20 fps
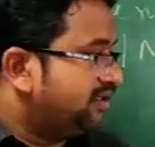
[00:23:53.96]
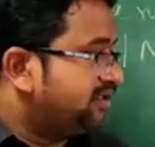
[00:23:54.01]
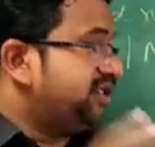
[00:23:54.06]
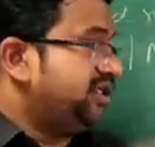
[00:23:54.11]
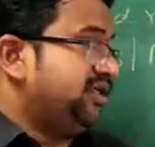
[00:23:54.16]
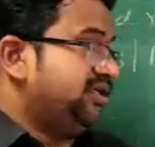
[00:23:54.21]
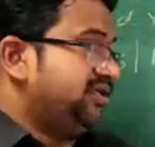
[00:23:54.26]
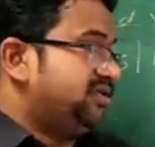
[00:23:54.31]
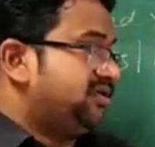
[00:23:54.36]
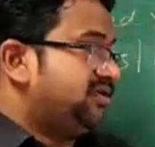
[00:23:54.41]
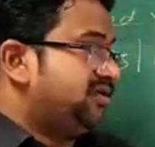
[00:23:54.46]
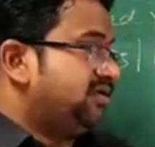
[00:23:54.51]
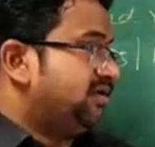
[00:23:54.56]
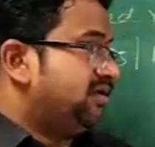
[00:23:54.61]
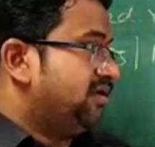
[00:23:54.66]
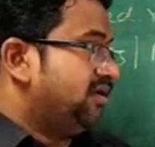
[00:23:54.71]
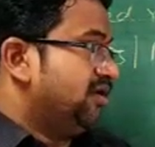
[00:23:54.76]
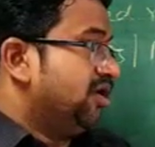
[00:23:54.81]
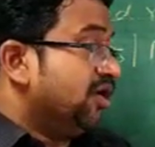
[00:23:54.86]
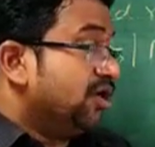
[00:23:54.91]
Zenith.
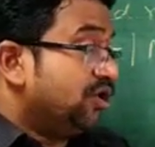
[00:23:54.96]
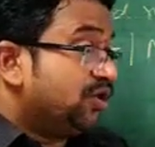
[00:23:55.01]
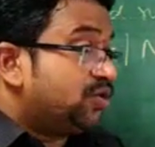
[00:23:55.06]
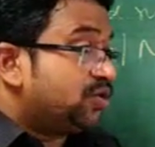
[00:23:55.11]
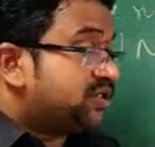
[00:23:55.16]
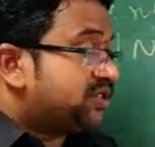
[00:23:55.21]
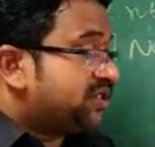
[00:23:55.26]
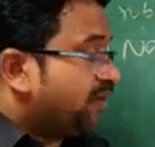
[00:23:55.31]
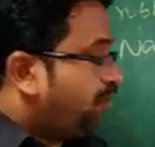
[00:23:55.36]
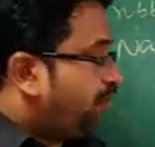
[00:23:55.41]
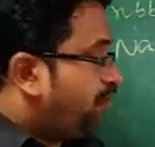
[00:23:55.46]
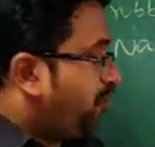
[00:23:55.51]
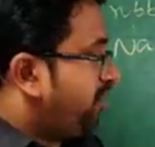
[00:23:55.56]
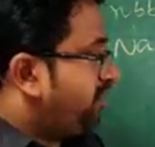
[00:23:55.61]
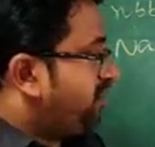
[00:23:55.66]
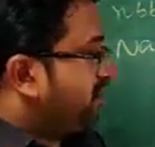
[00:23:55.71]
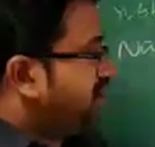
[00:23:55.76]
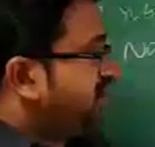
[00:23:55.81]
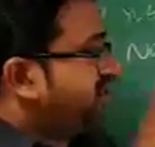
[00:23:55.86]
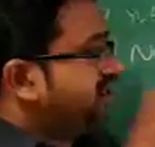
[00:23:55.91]
To
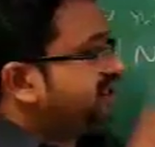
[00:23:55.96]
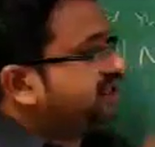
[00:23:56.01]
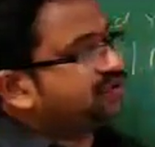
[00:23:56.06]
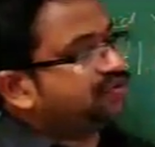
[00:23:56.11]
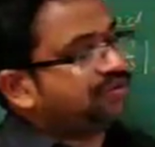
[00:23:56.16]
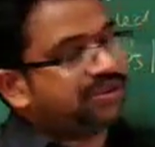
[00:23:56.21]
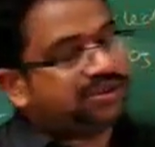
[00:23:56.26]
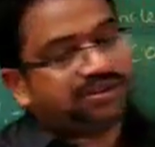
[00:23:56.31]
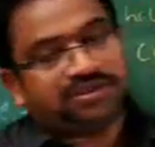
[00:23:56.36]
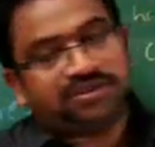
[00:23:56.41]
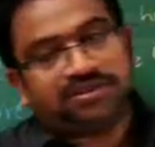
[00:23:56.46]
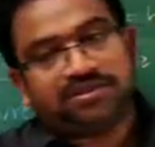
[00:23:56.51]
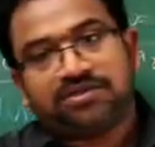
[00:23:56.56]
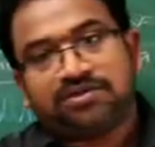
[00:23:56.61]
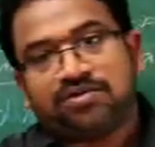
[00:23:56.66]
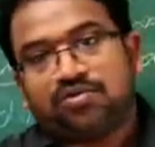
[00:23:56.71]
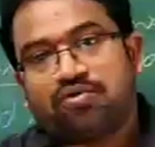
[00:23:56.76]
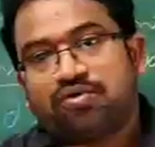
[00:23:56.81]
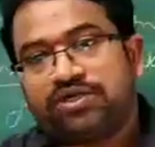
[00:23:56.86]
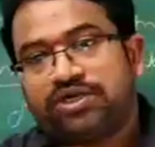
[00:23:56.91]
support that,
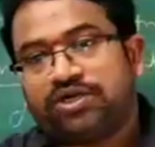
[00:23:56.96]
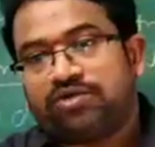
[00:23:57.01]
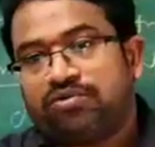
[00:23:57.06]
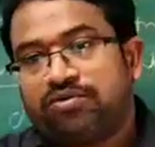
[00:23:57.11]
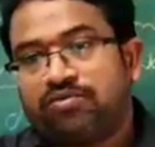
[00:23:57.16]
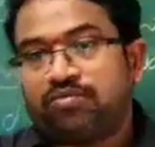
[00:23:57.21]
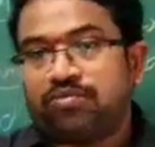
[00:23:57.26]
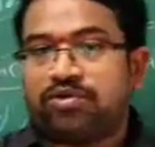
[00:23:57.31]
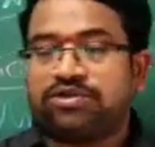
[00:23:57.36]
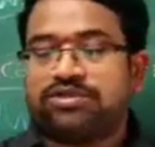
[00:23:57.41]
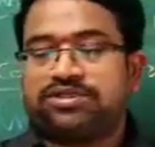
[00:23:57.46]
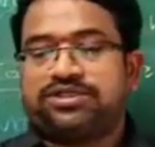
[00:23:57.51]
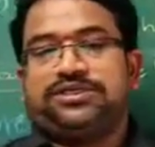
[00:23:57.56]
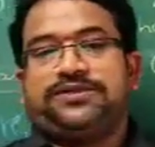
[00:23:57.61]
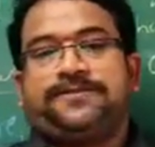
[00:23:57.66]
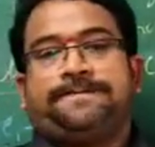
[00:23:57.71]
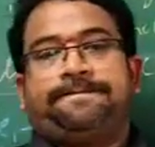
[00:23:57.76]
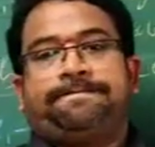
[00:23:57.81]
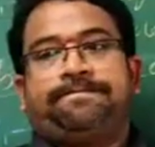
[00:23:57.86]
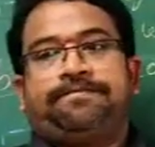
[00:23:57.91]
Jeshwant quoted one more
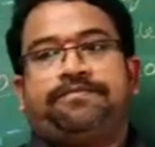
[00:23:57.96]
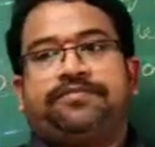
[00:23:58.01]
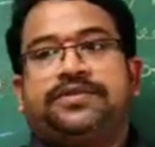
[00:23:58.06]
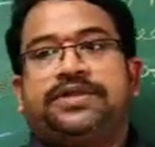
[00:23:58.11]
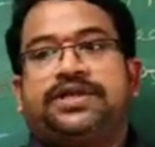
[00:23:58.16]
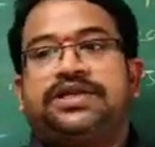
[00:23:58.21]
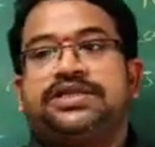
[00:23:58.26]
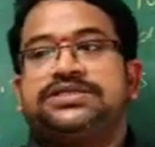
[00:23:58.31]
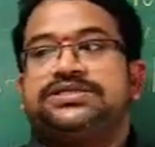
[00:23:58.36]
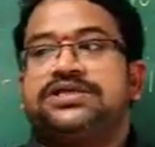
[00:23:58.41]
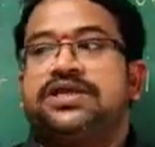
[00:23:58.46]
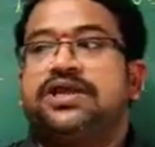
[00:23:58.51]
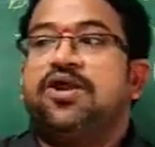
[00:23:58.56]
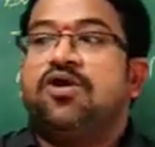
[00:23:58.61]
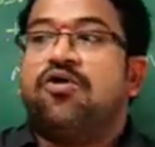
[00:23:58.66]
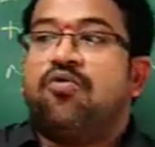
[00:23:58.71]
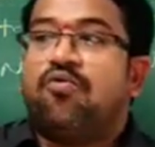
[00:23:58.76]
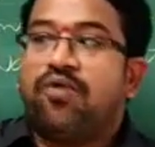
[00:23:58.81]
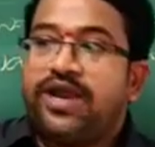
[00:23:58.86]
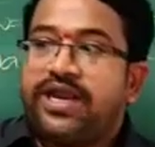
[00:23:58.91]
thing. That is,
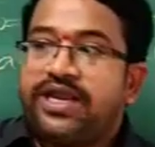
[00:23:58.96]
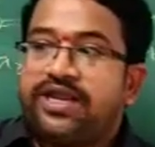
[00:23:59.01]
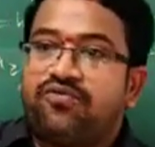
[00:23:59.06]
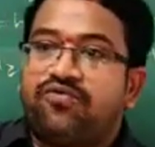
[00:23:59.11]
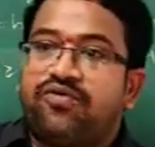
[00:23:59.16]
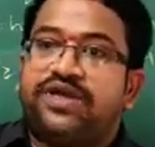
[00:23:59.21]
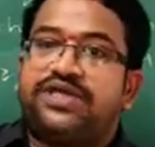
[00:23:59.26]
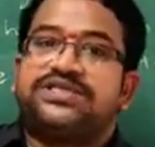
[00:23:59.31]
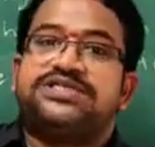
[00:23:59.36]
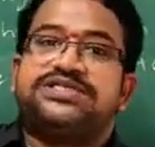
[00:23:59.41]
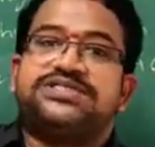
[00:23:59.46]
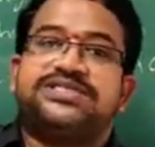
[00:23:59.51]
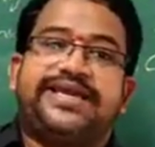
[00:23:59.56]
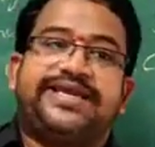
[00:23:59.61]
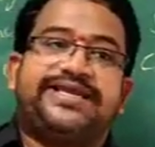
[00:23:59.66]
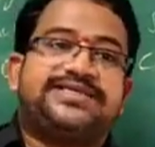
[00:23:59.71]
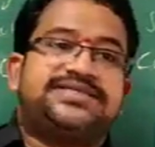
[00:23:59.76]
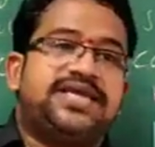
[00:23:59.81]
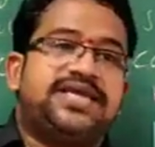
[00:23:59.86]
whitewash is the